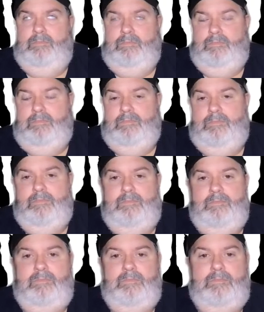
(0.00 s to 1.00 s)

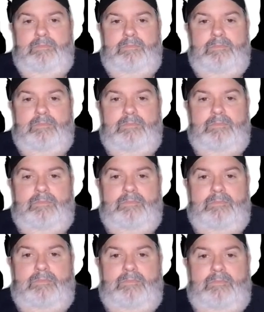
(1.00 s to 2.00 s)

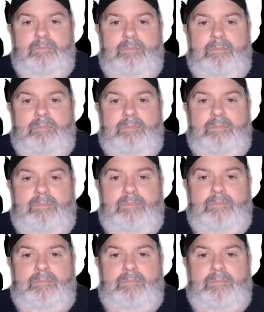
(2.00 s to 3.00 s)

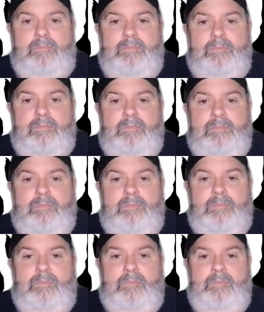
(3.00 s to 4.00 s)

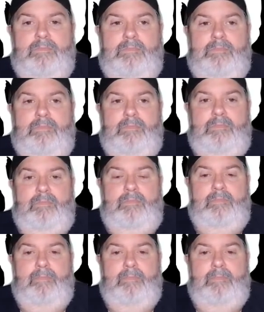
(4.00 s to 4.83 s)
(not speaking)